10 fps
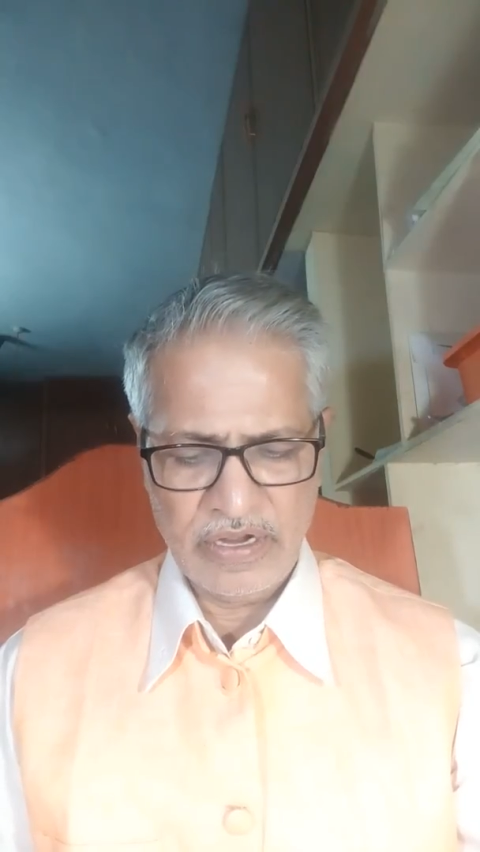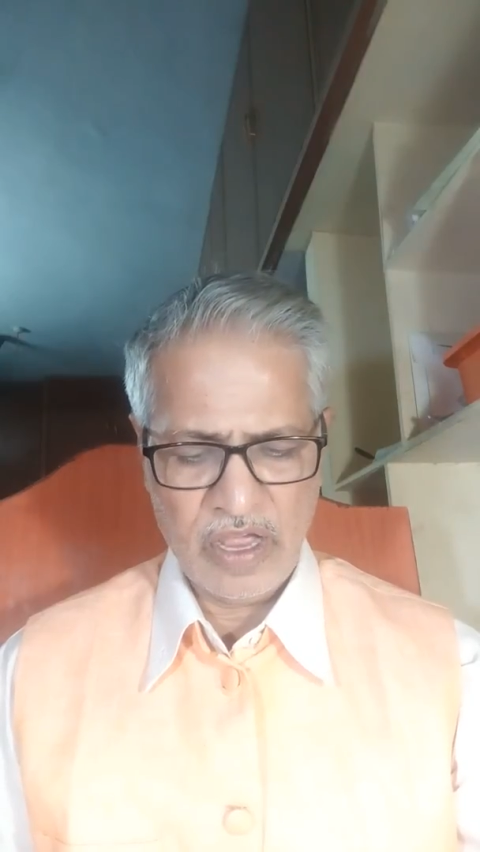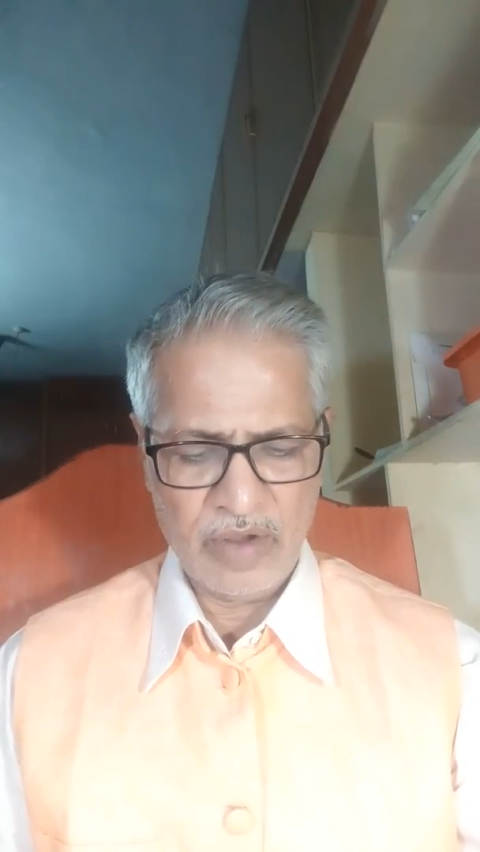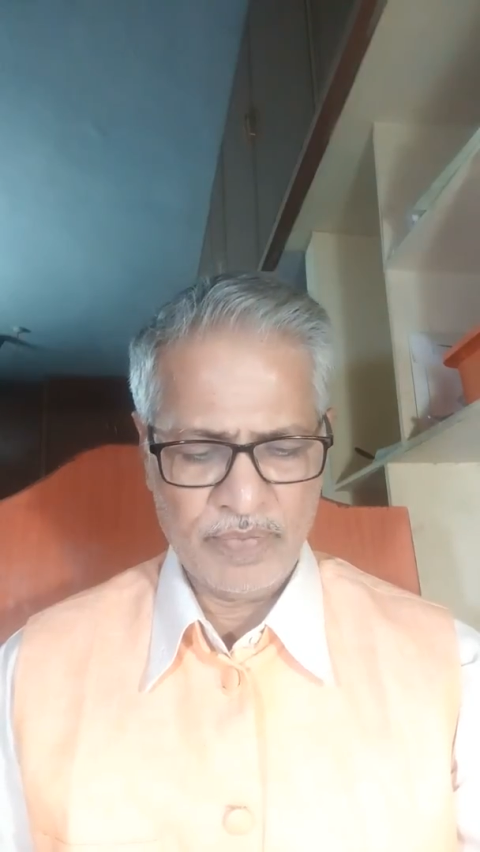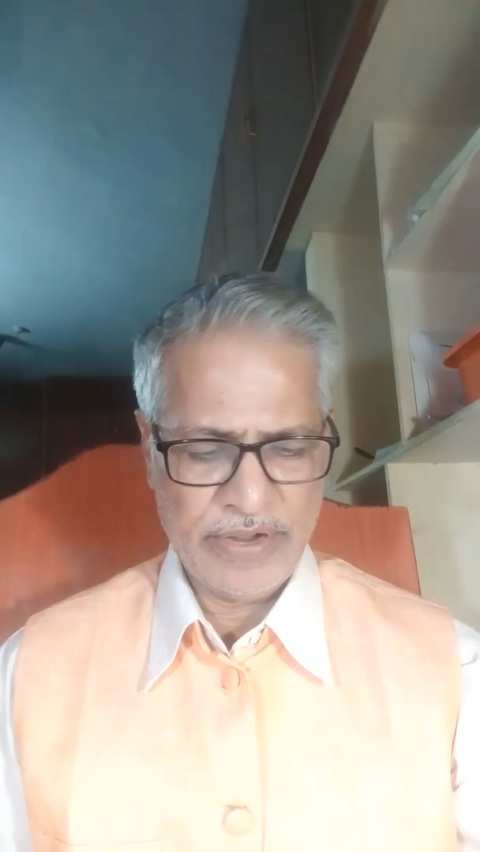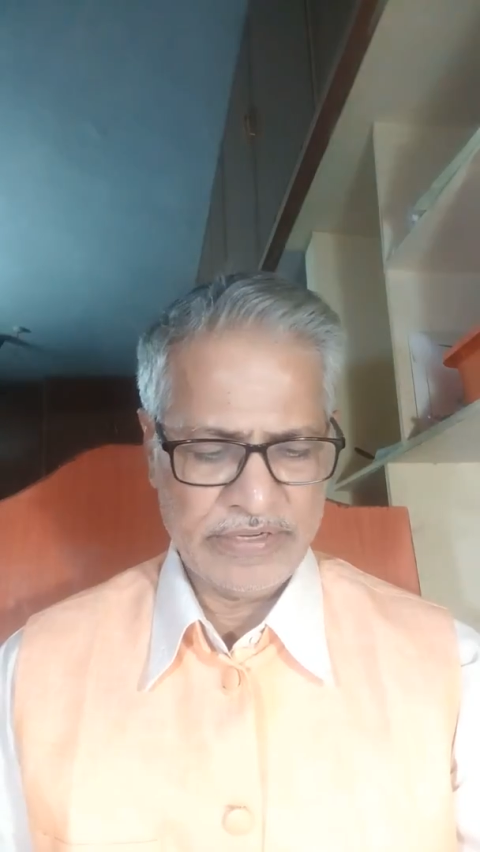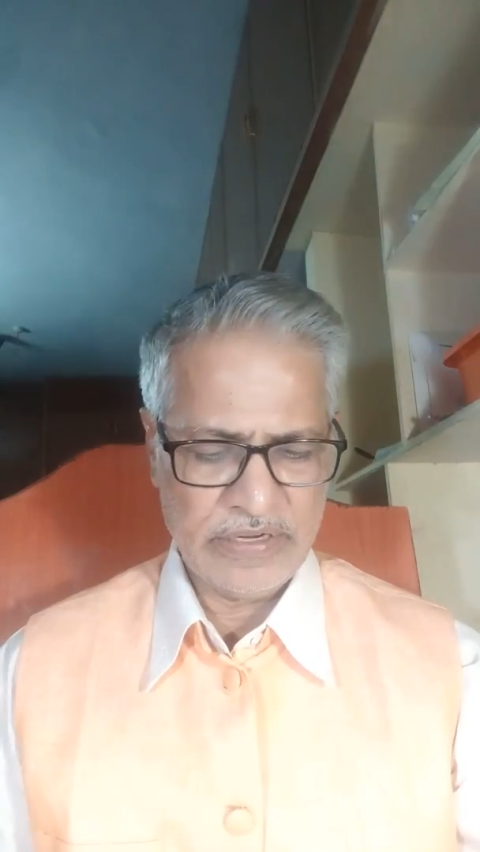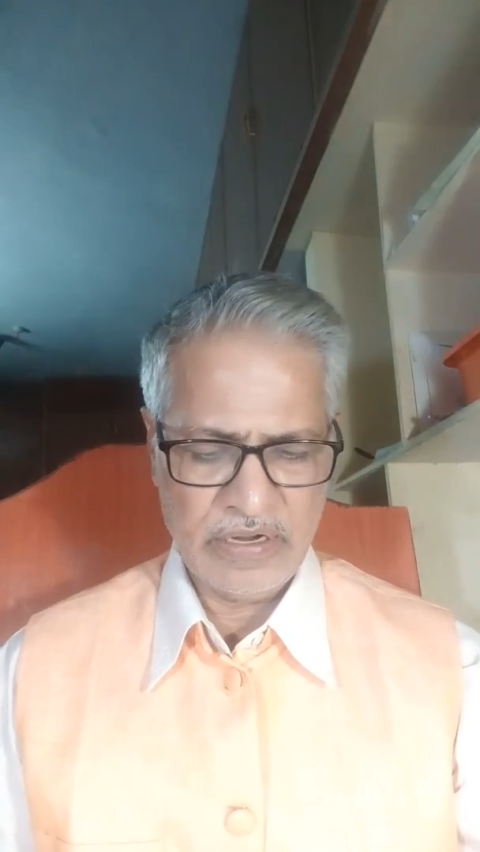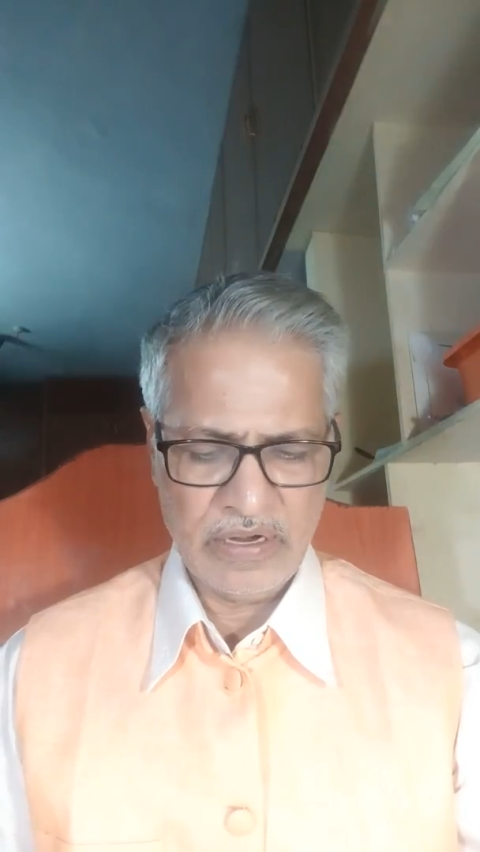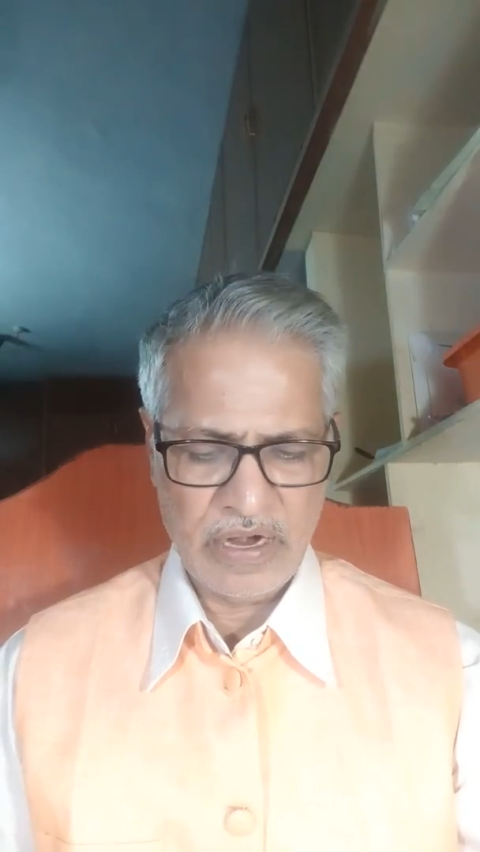
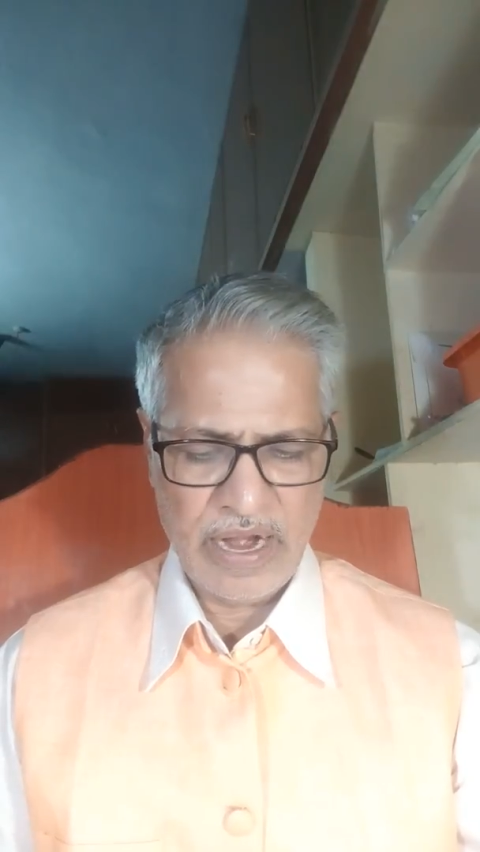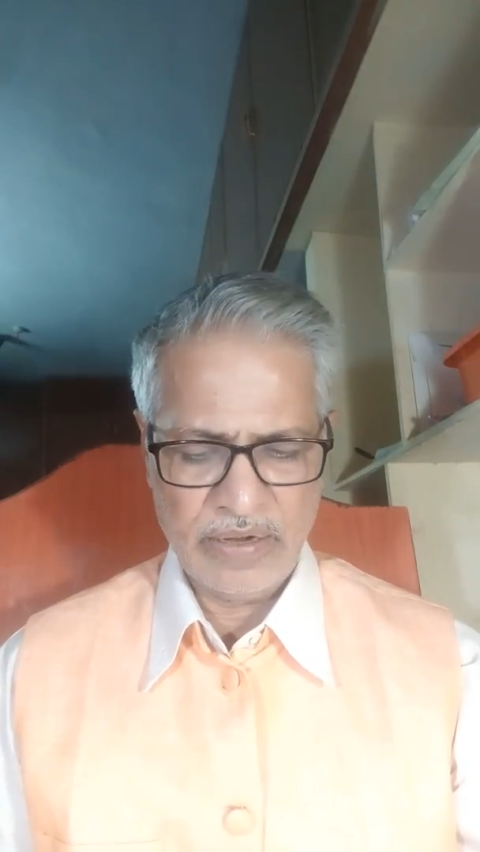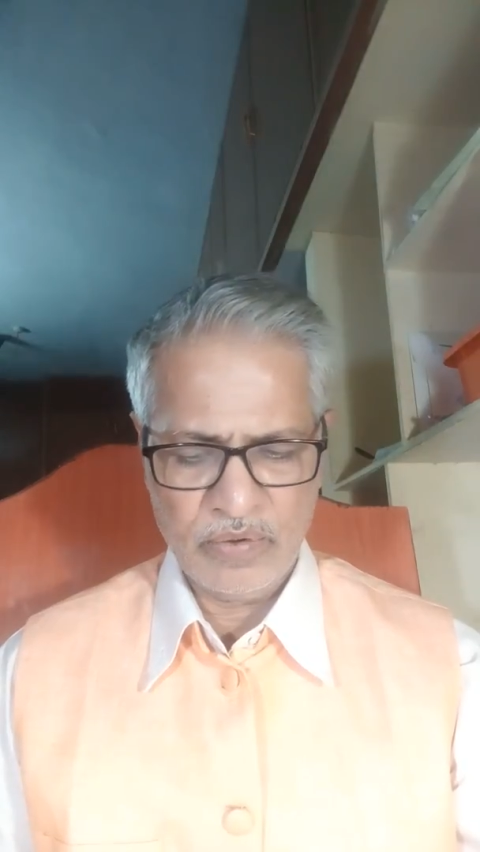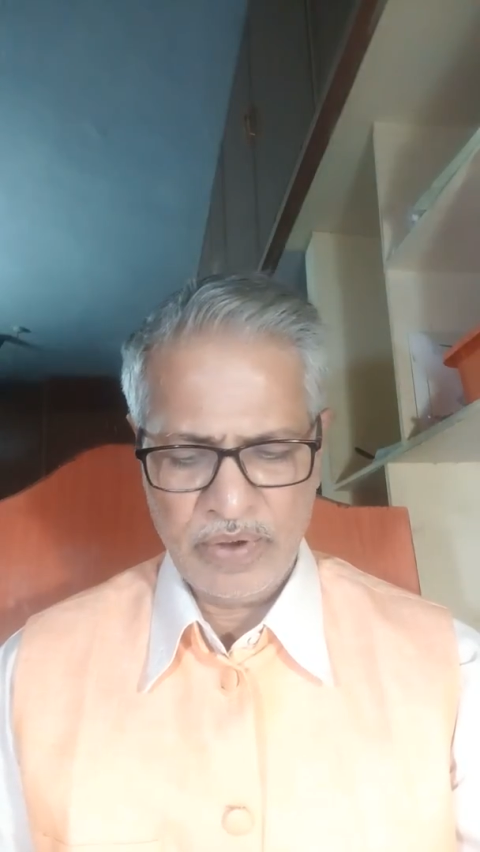incorporation and